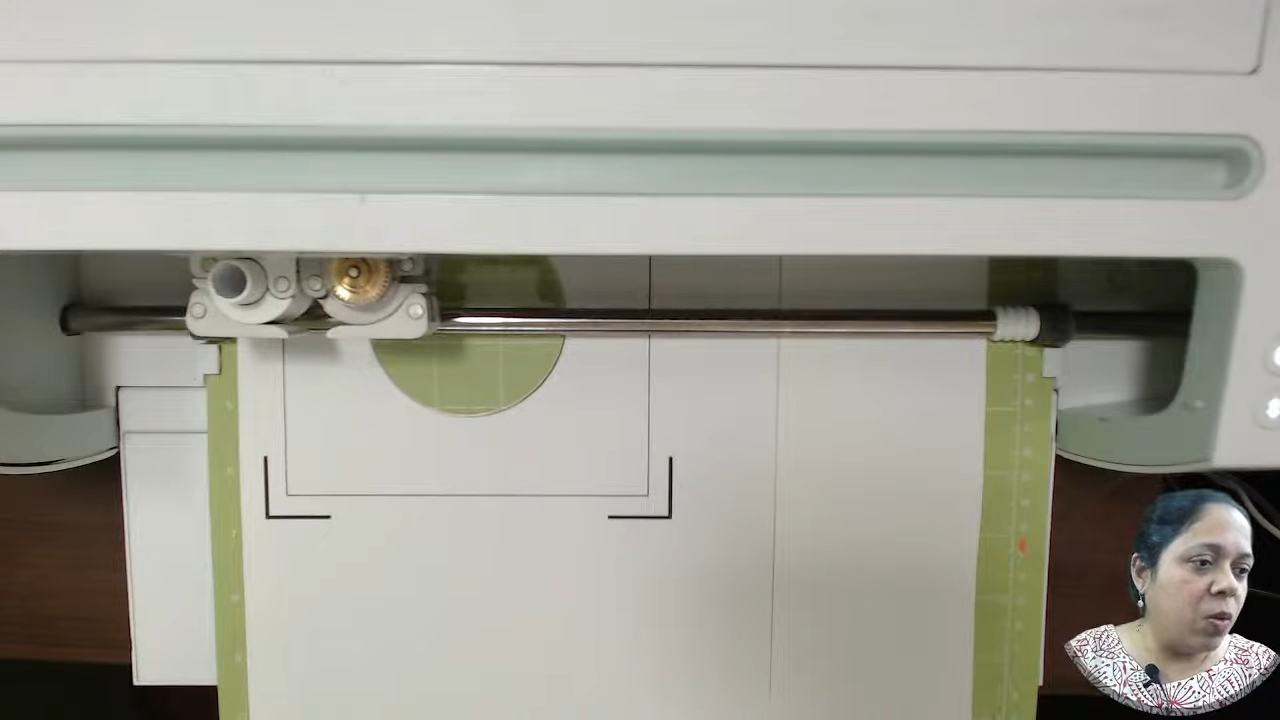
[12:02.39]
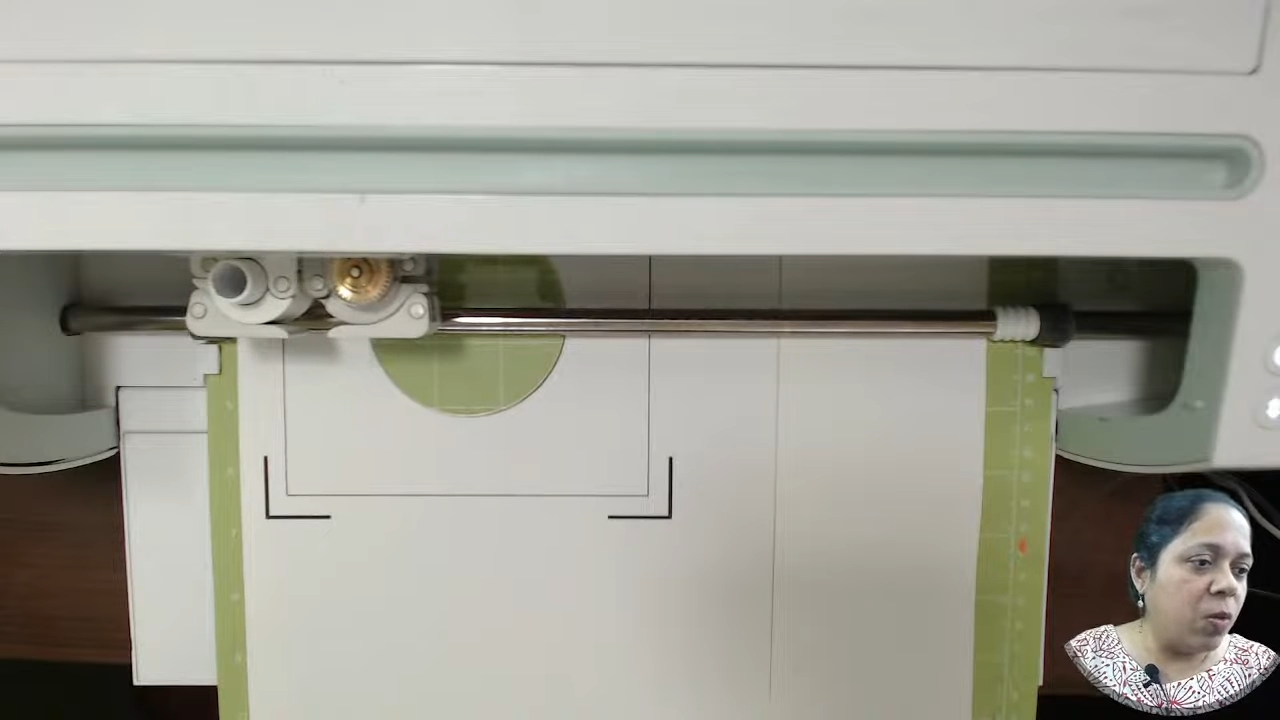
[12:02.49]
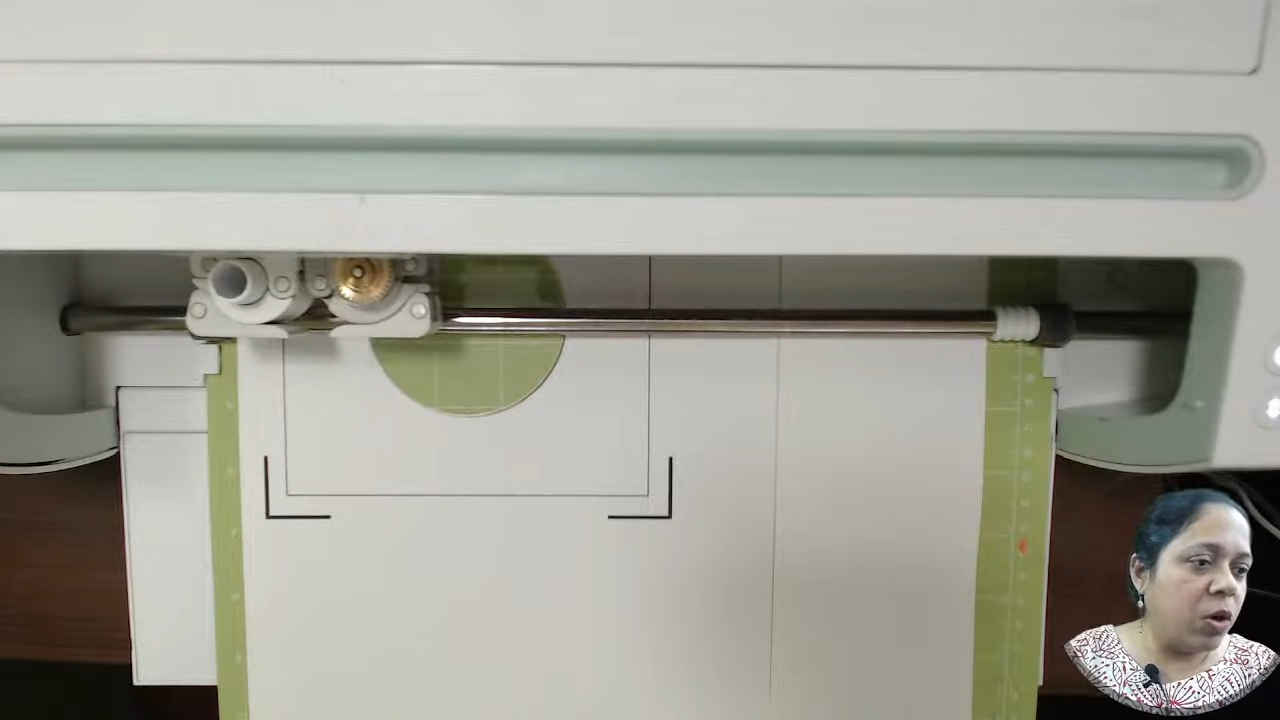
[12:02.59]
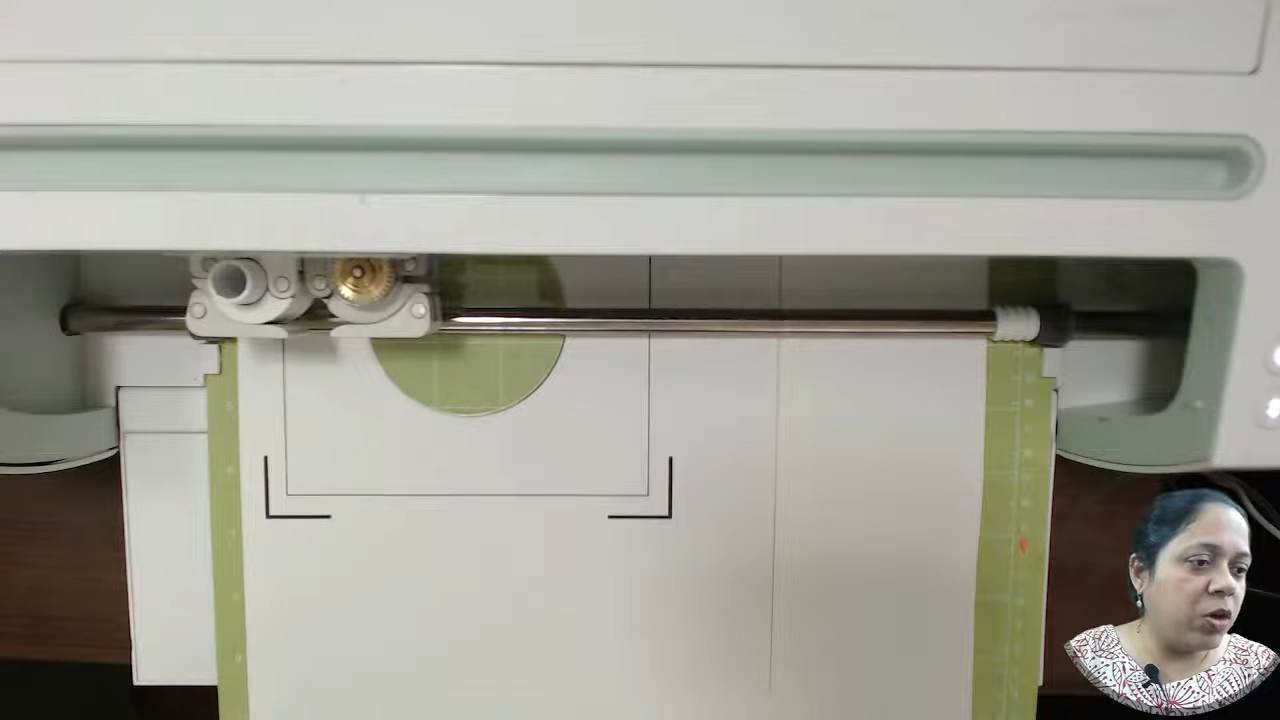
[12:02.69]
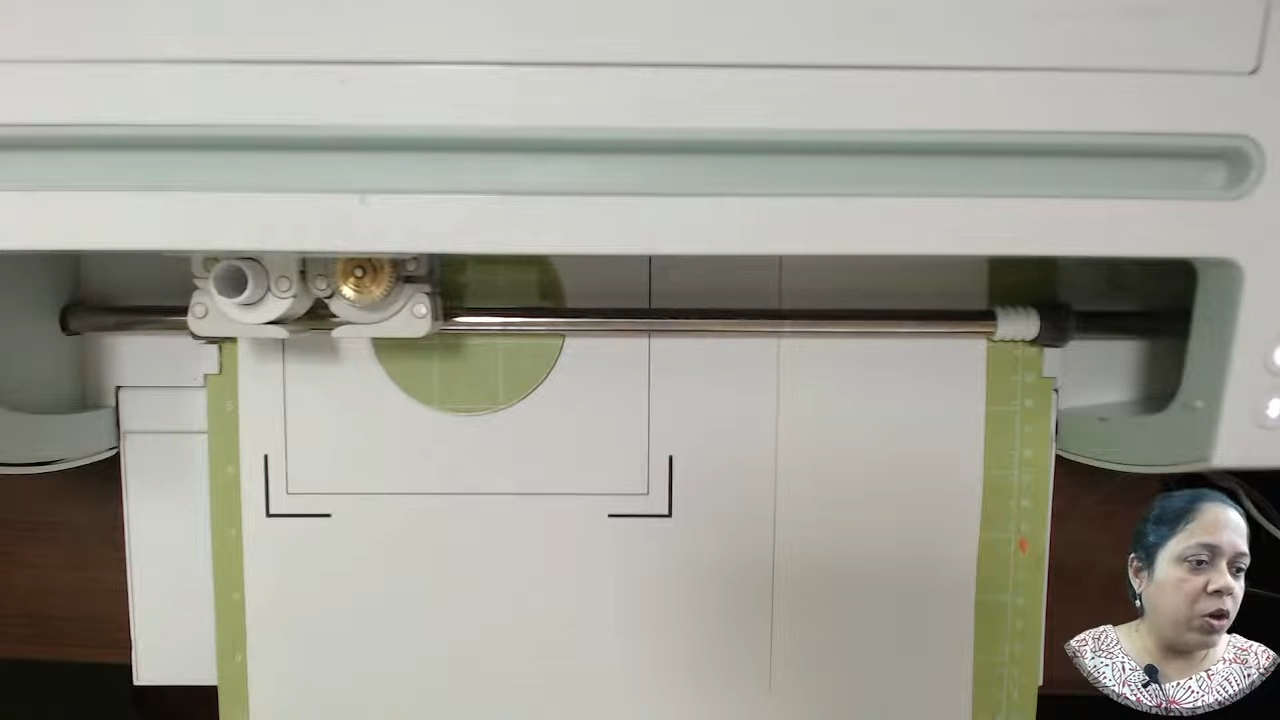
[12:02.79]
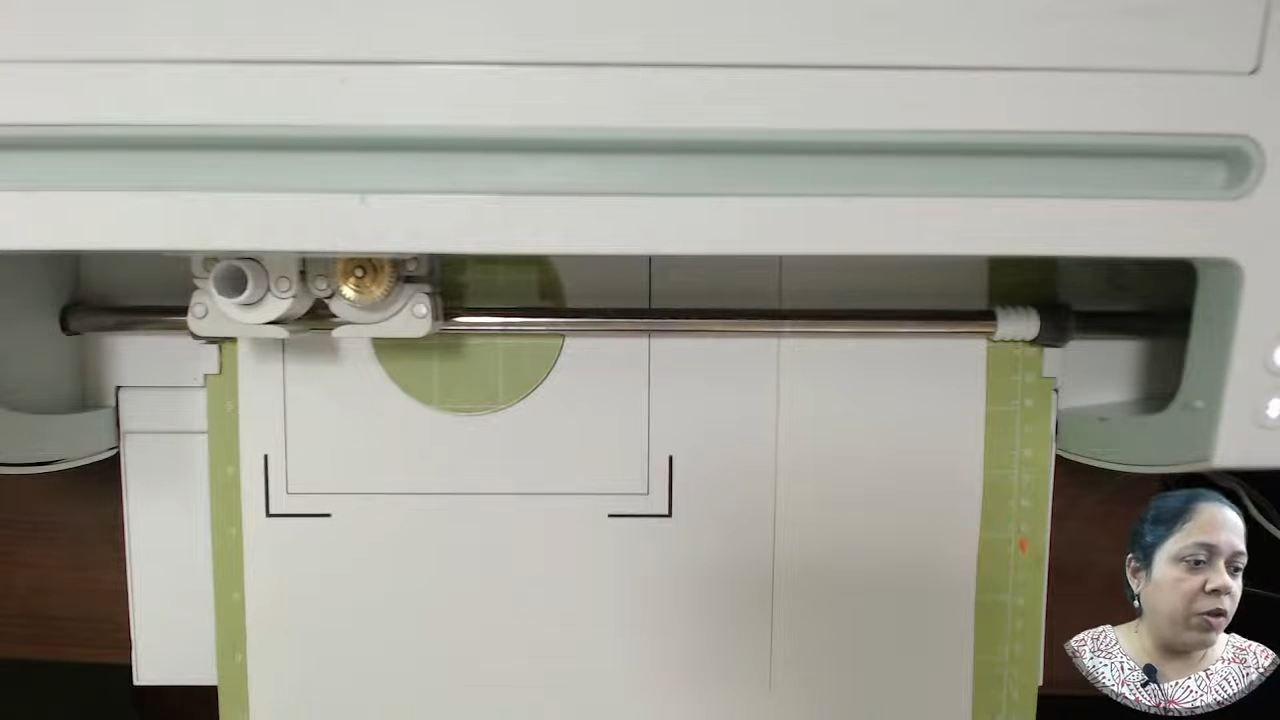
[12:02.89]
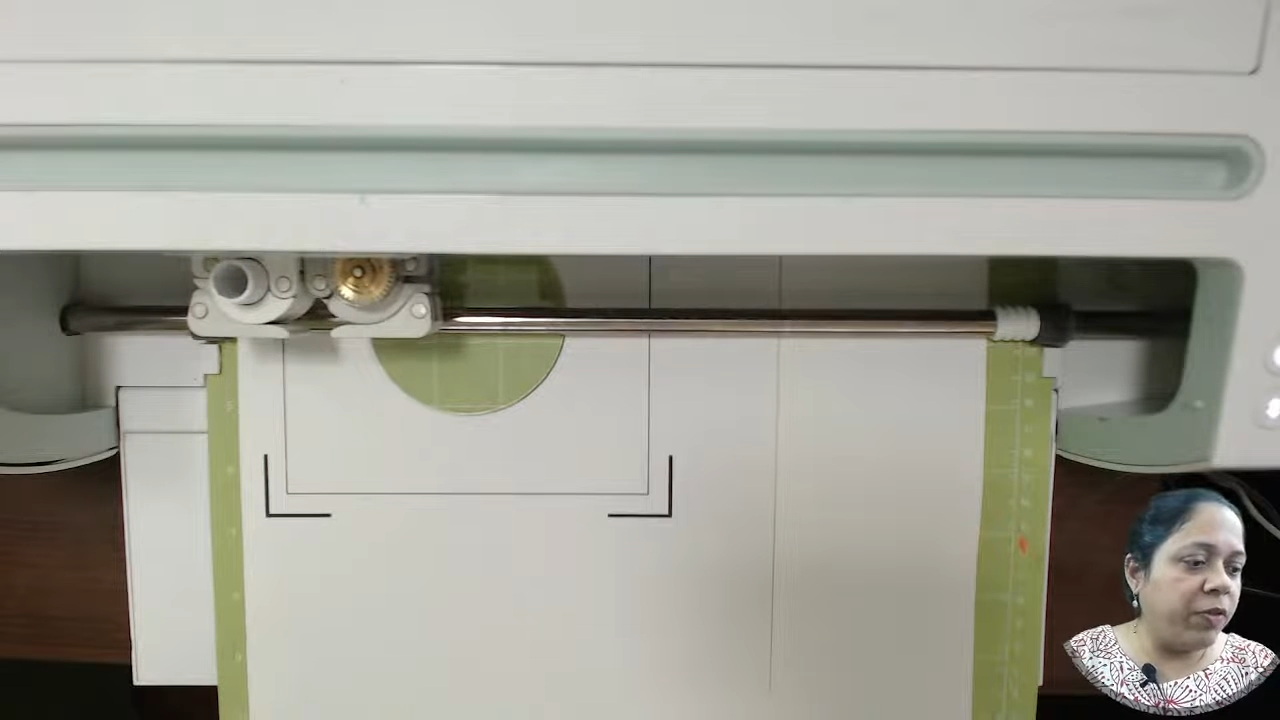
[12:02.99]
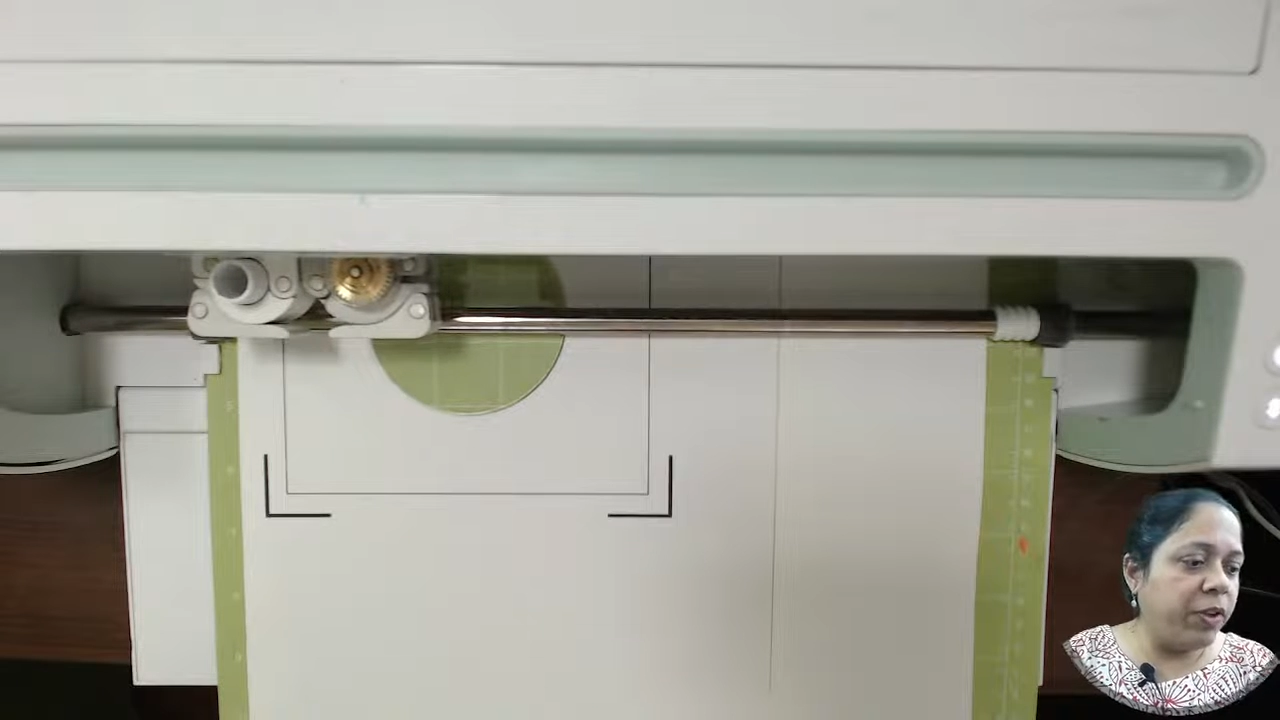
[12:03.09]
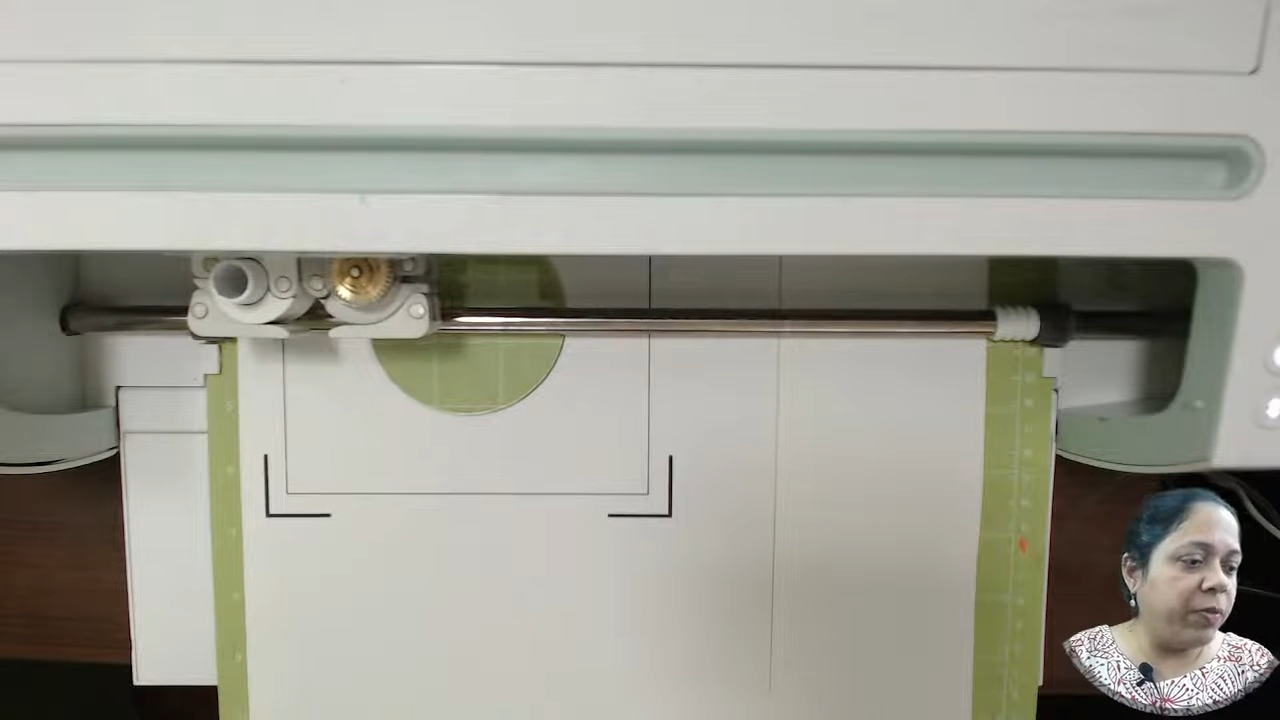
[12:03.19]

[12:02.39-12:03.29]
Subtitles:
what all we